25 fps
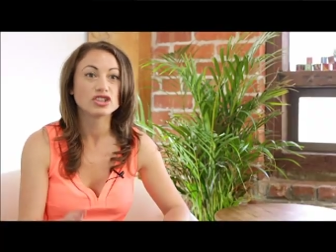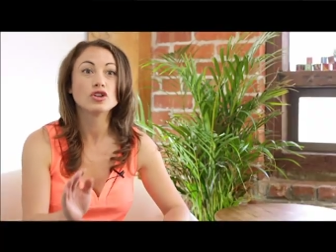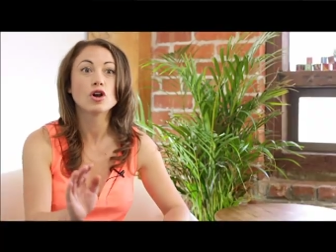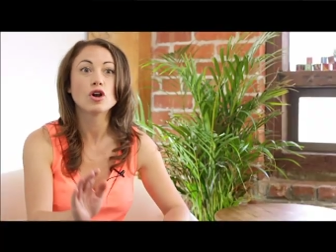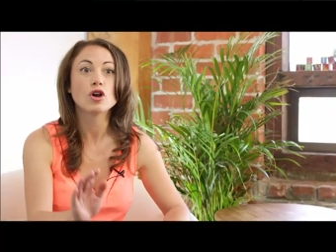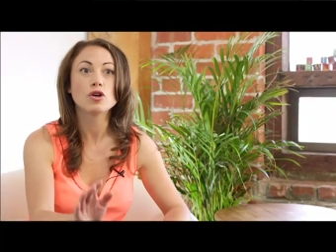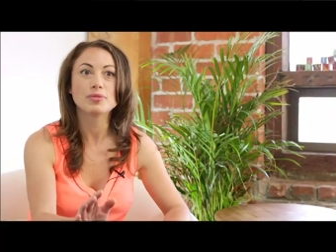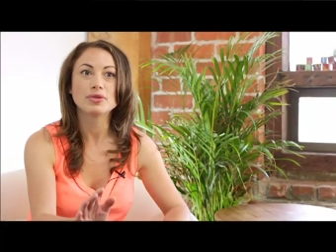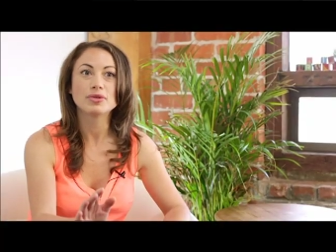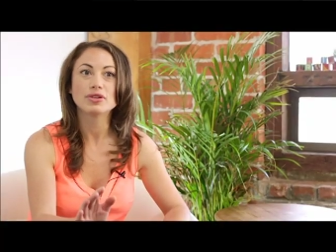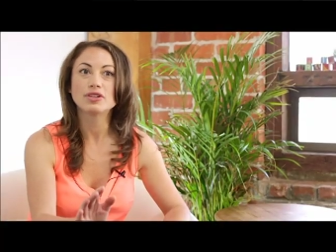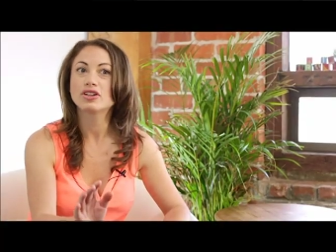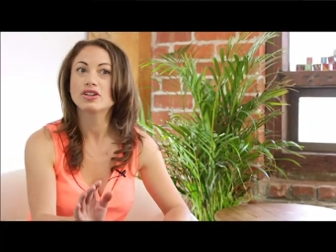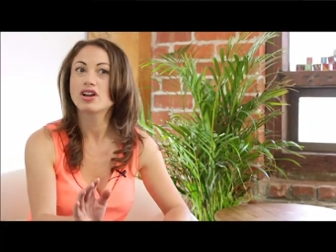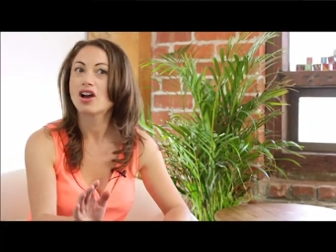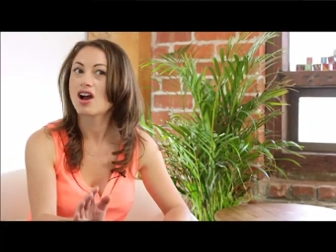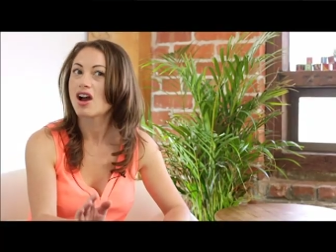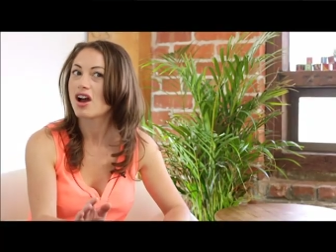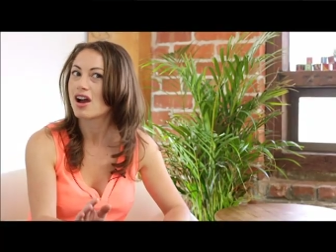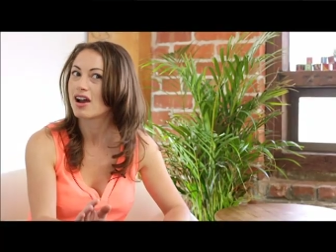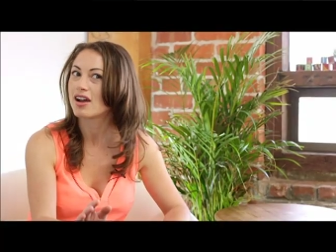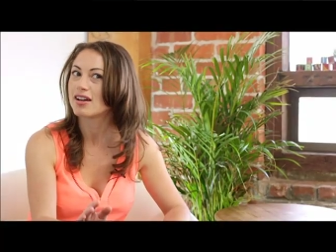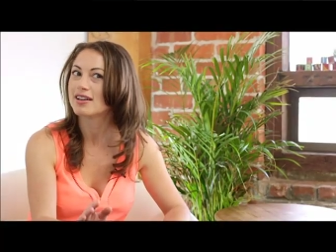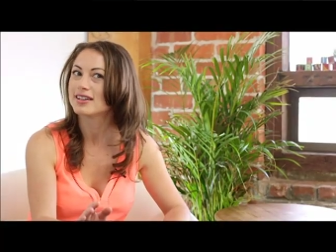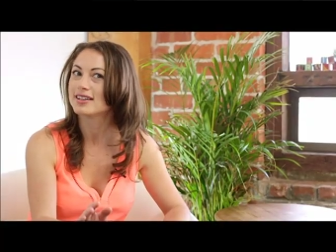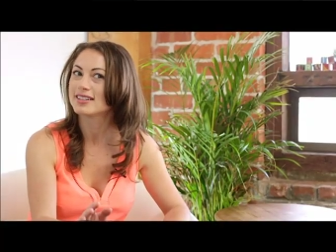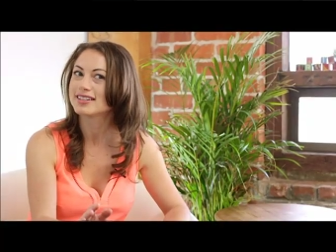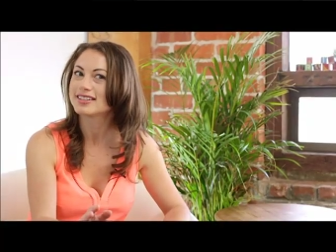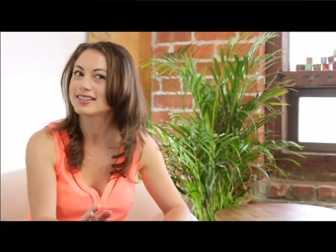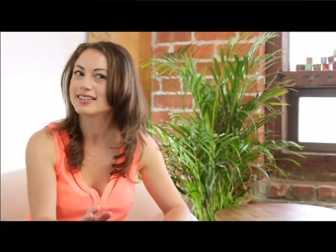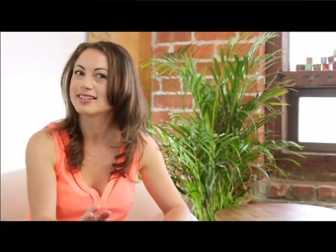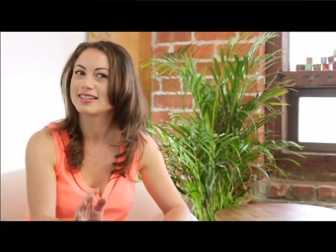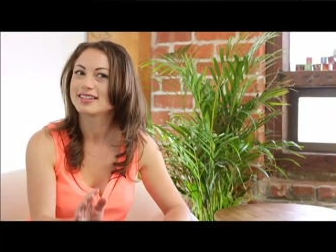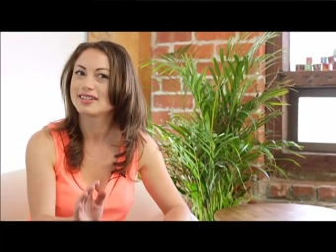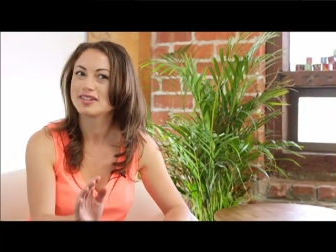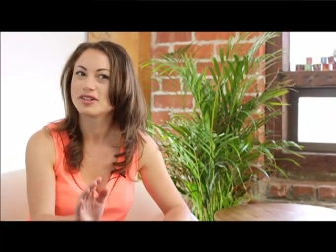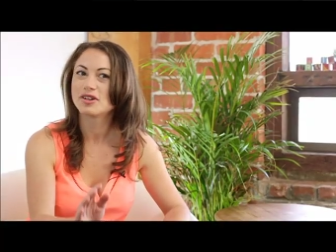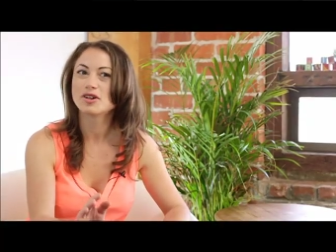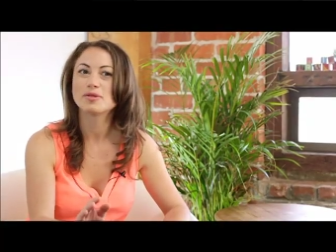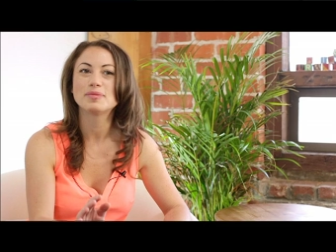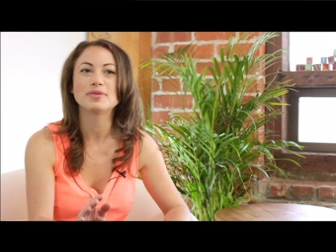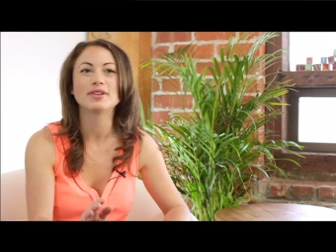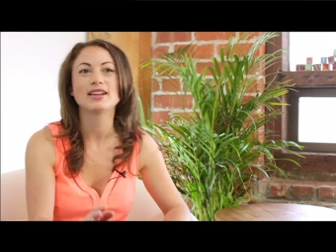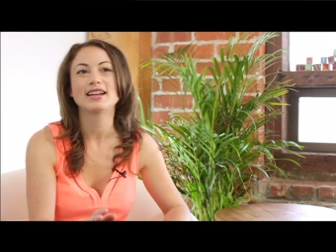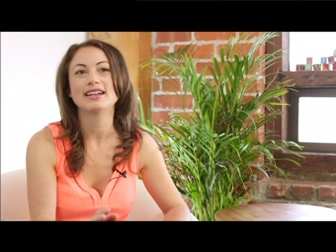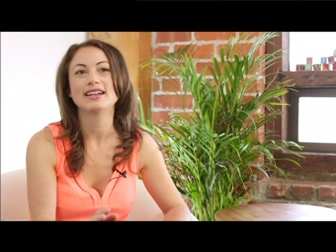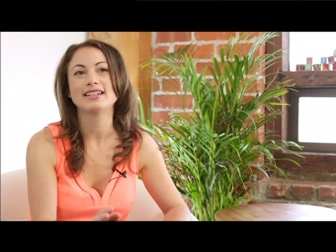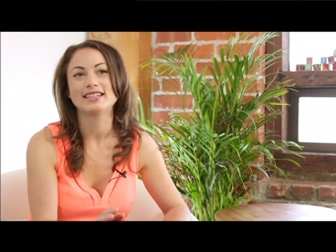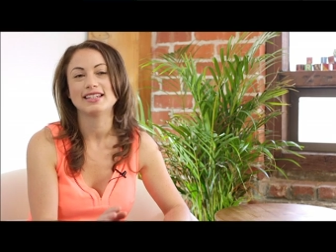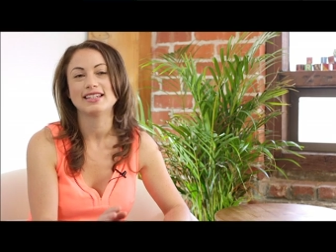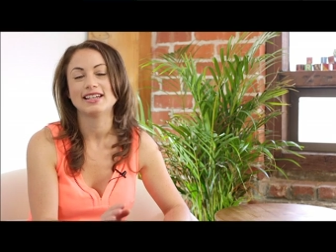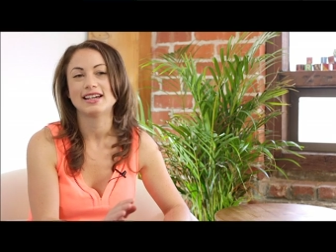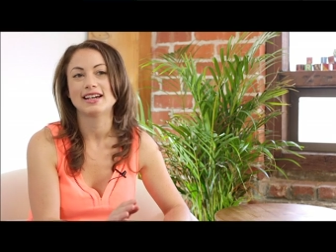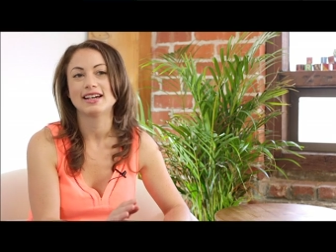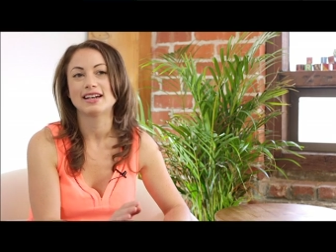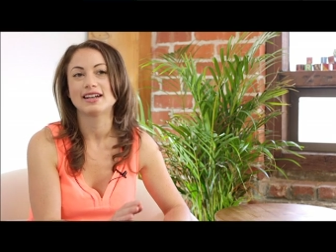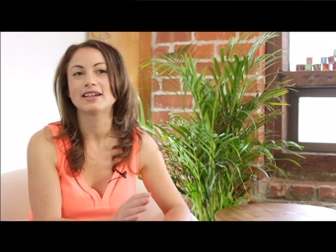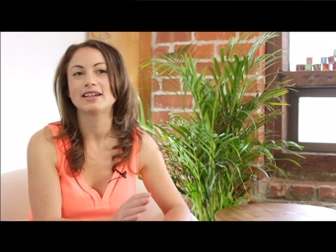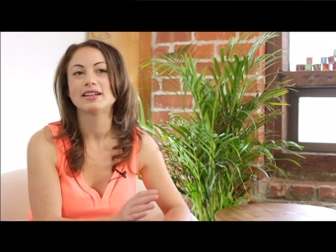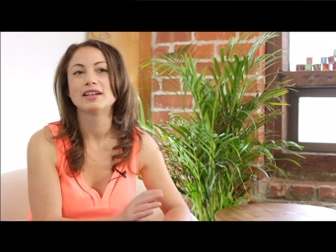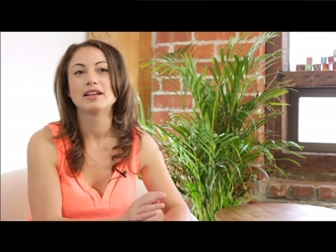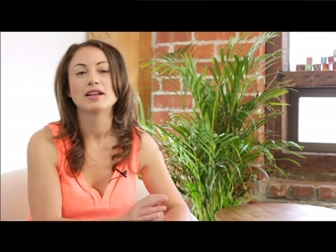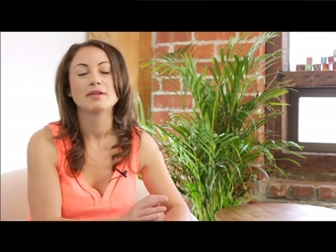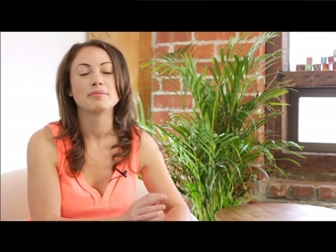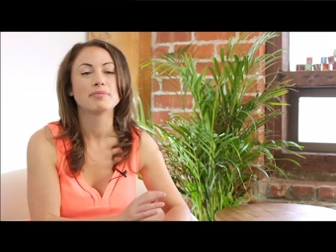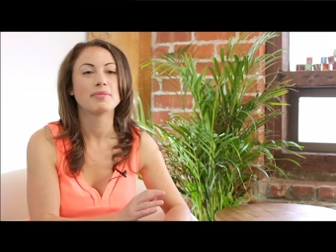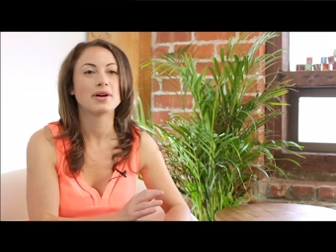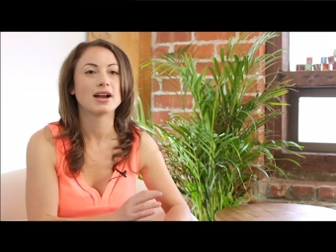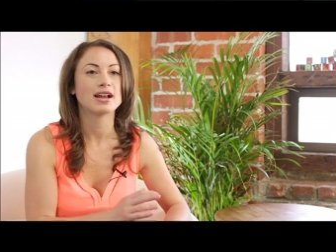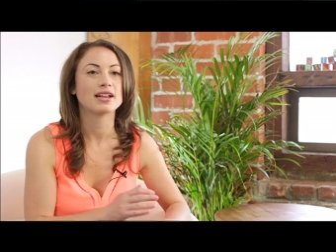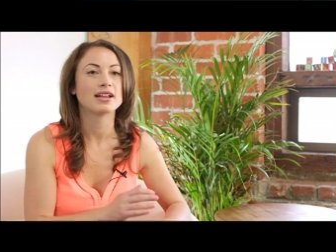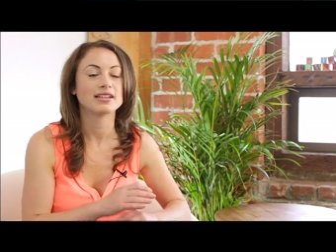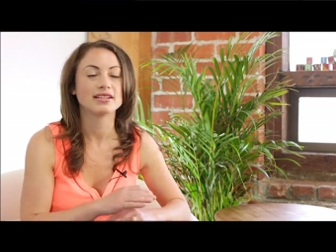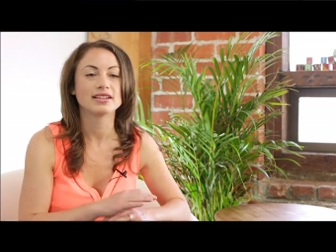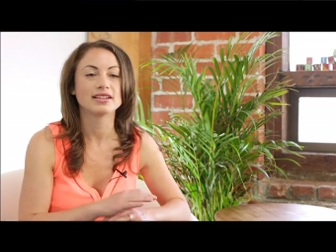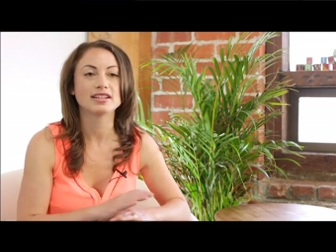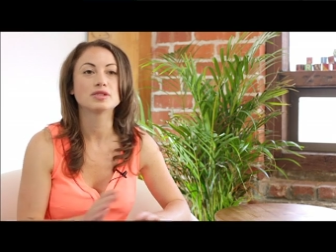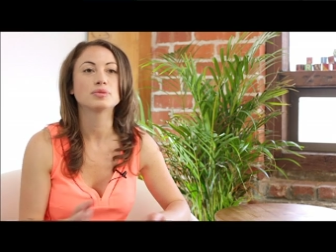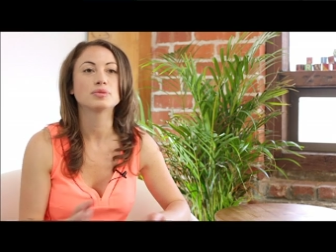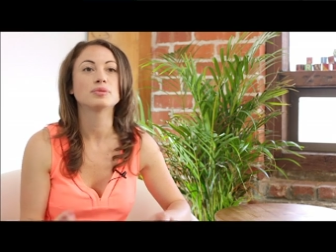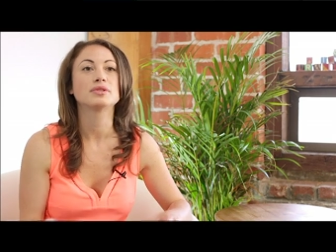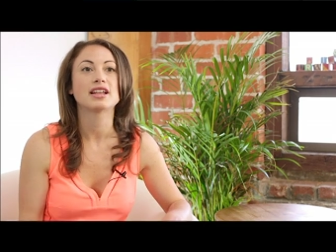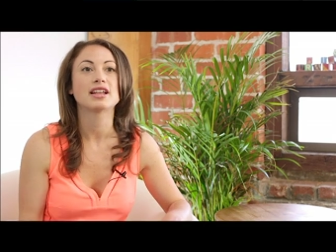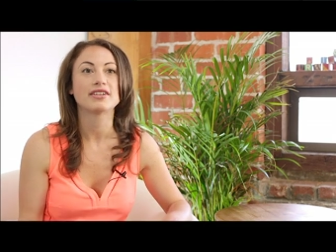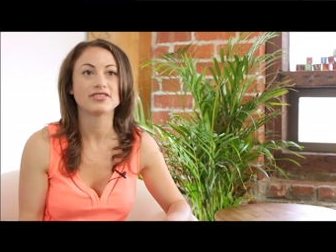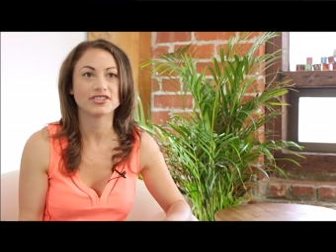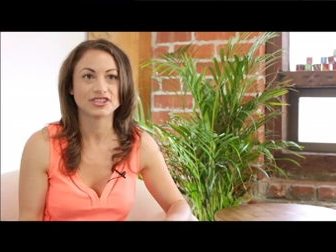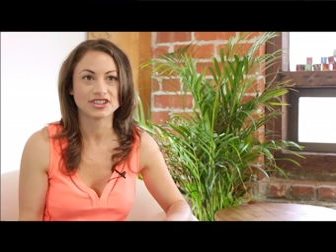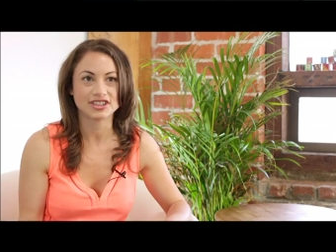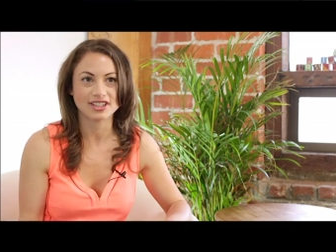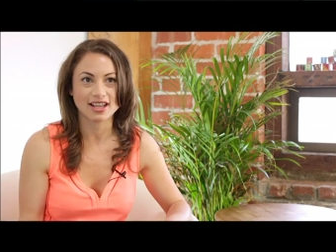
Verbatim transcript: a noble cause and a noble idea, but this will never